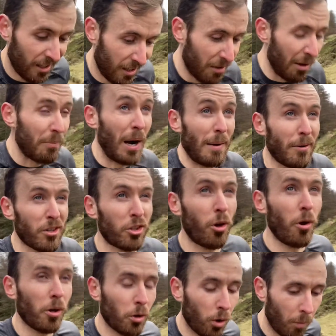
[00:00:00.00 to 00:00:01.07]
pretty much 2
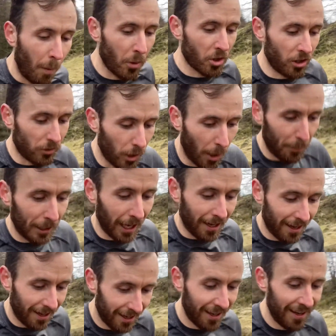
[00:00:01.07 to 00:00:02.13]
to go. I'm almost at the top again.
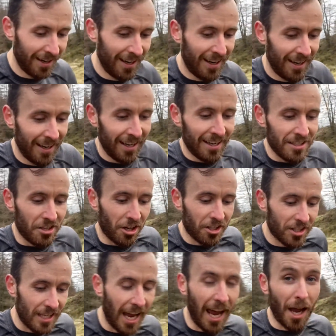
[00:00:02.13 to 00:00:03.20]

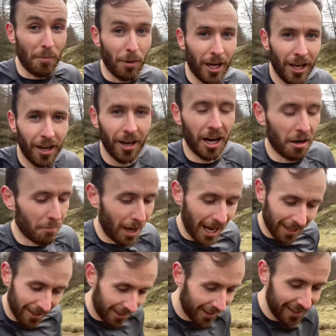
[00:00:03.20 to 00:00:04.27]
Just, oh
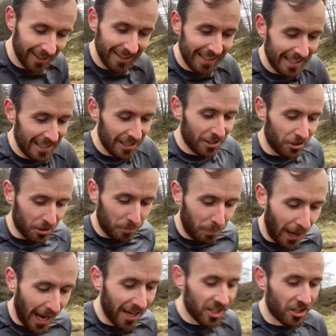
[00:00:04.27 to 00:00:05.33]
man, just
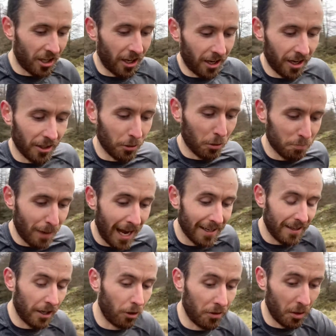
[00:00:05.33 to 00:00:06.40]
past an old man
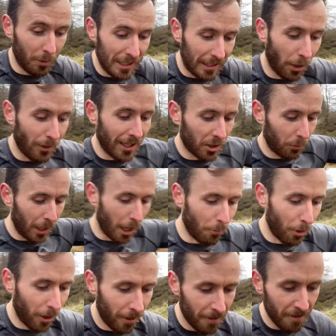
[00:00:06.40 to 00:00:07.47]
there on the way down and the way up.
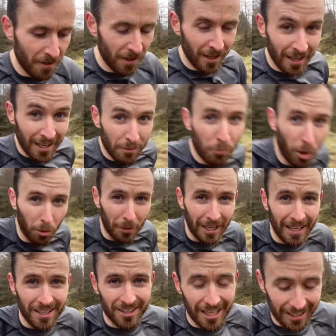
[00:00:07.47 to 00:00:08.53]
Probably in
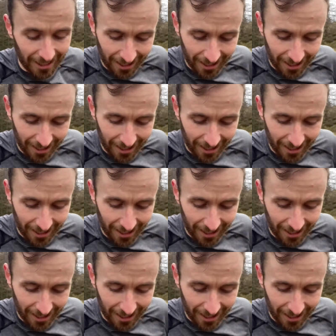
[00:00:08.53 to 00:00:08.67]
his like